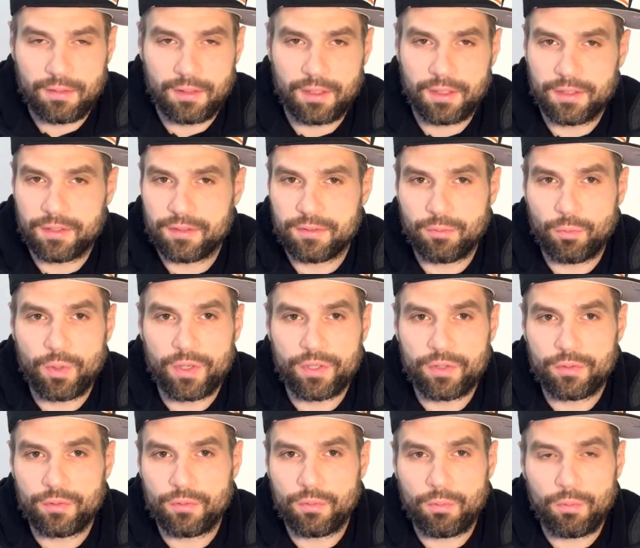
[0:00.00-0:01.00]
is when
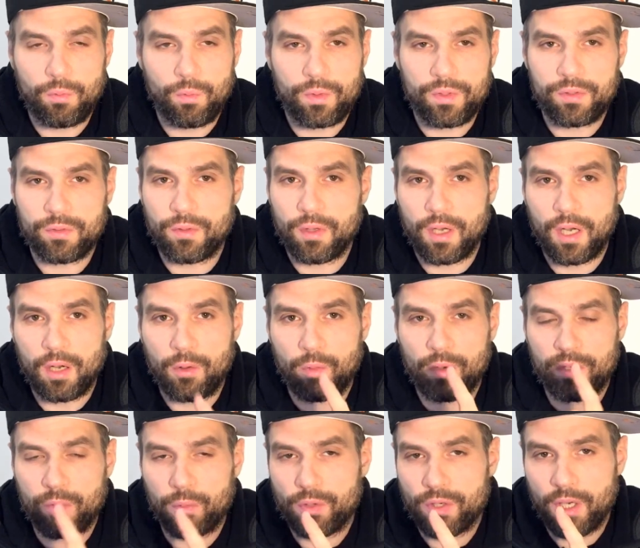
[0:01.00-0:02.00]
you
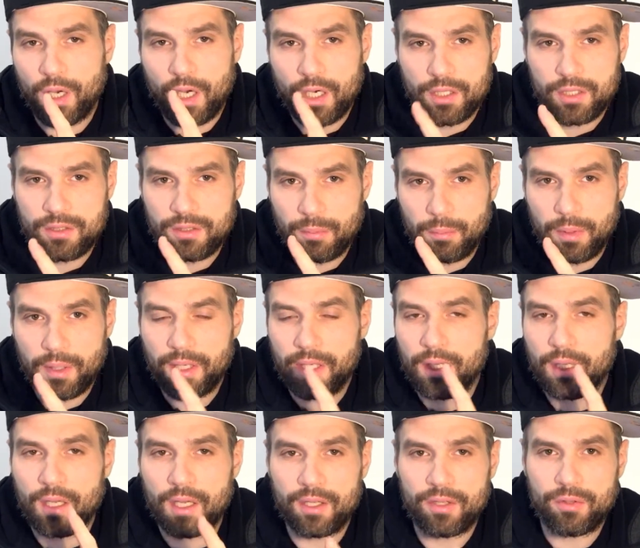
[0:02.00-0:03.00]
want to hush
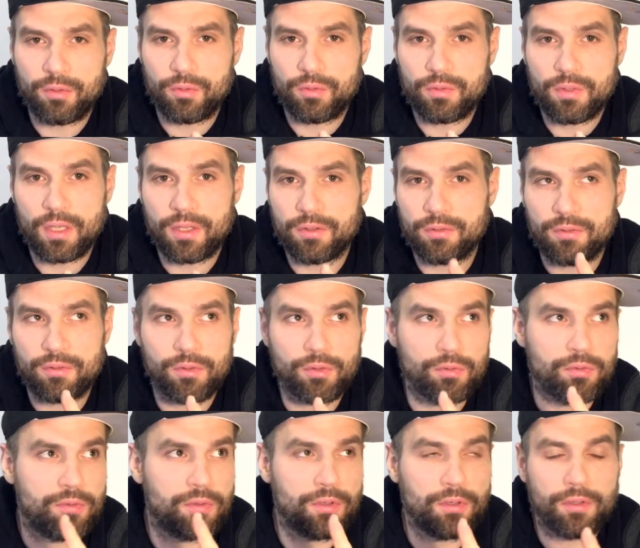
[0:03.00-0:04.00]
somebody and use
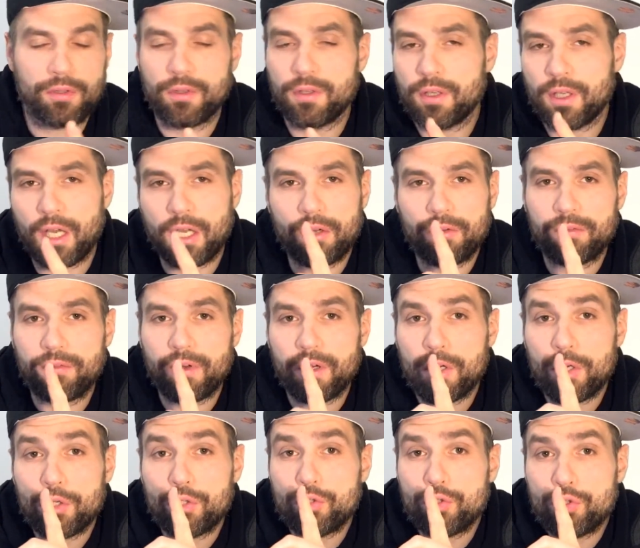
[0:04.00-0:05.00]
the kind of
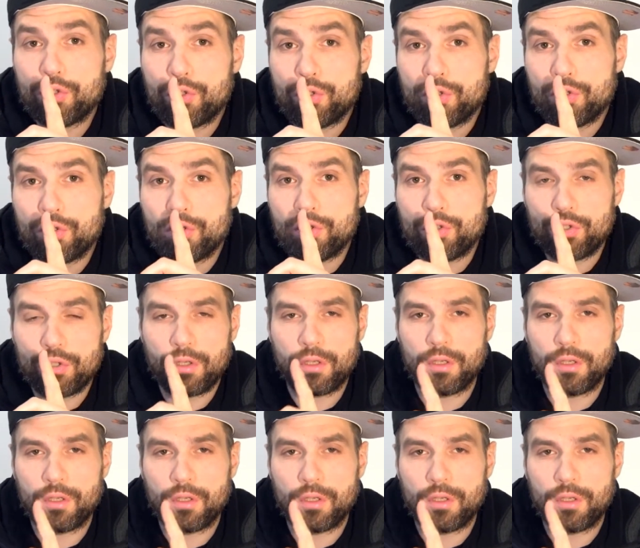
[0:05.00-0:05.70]
ch